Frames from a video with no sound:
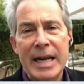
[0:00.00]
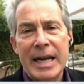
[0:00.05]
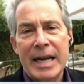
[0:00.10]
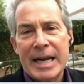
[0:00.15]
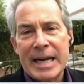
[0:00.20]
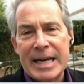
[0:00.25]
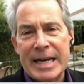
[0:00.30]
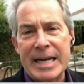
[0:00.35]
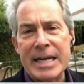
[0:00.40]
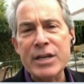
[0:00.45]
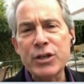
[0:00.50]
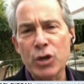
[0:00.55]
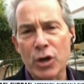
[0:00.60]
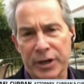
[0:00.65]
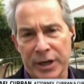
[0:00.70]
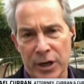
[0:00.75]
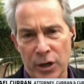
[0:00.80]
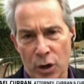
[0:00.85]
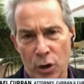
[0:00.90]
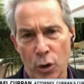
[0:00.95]
He took
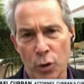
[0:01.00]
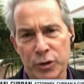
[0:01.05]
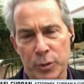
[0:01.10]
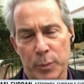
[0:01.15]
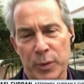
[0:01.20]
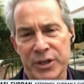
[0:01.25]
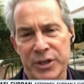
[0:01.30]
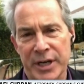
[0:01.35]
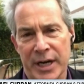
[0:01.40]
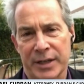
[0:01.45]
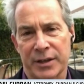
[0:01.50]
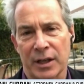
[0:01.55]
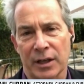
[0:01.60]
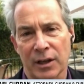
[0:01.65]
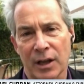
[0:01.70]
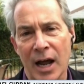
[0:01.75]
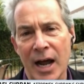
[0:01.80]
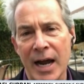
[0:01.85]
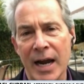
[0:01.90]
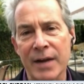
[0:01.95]
an oath to protect the
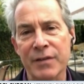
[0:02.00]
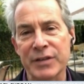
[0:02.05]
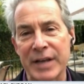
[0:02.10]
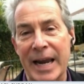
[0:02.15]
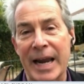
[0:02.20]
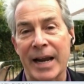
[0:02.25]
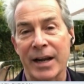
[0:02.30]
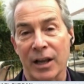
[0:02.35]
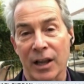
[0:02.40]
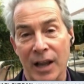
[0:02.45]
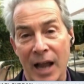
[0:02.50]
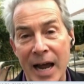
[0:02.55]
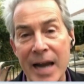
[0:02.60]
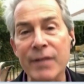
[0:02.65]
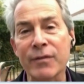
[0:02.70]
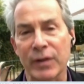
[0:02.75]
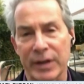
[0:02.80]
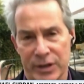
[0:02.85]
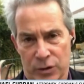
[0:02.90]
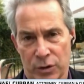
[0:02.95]
lives and
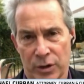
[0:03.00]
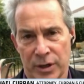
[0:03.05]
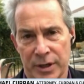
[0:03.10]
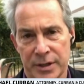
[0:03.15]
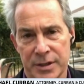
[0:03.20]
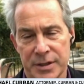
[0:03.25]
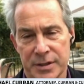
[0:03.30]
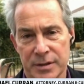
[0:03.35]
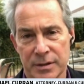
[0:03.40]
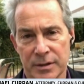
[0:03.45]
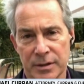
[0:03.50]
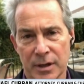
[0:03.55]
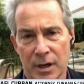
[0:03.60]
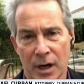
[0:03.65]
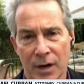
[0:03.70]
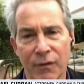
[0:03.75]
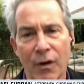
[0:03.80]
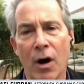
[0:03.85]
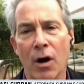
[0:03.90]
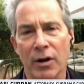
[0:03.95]
livelihoods
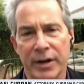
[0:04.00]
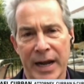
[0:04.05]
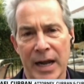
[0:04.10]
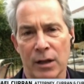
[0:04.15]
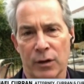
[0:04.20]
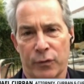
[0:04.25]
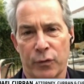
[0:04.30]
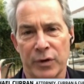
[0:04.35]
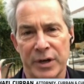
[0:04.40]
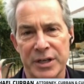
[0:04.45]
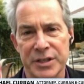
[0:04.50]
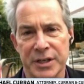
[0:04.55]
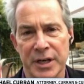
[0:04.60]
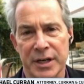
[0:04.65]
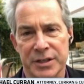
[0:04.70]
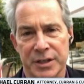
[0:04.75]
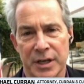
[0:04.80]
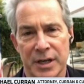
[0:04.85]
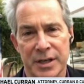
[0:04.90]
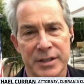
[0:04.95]
of all California
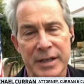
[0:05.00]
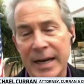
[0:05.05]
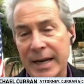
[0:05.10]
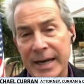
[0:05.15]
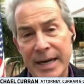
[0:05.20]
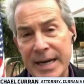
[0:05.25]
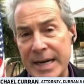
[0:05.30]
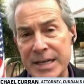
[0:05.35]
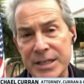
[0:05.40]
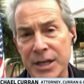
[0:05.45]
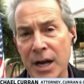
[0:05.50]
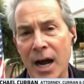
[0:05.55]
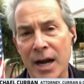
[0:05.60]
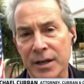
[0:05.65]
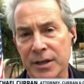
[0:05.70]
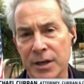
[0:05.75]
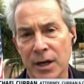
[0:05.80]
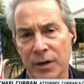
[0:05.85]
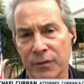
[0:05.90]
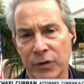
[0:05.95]
citizens. He's not
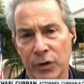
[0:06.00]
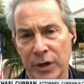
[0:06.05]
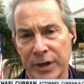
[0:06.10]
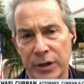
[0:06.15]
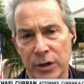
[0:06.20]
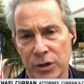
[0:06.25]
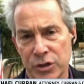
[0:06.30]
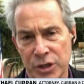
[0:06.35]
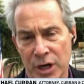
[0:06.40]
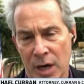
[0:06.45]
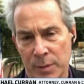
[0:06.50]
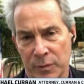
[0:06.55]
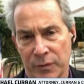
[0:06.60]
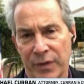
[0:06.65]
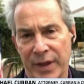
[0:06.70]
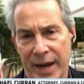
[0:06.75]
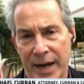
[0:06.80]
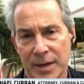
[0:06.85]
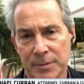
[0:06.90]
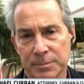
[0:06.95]
done a very good job of that.